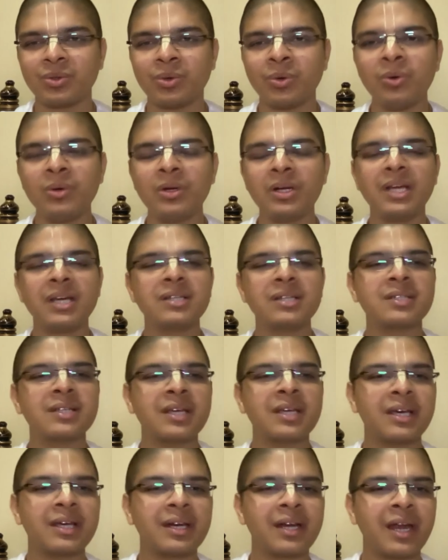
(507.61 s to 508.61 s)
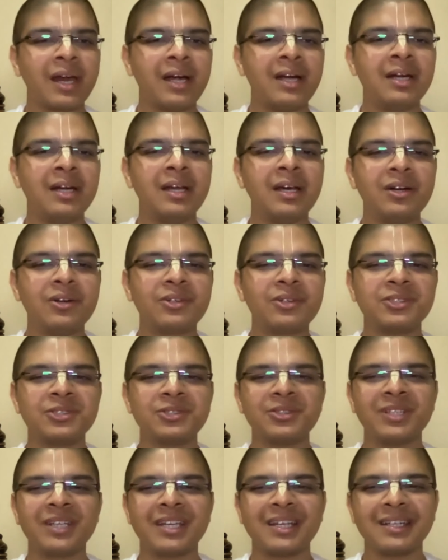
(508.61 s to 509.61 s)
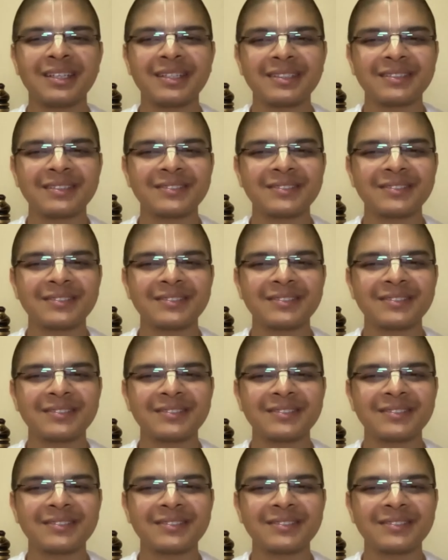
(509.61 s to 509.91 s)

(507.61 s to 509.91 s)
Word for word: who takes care elder or junior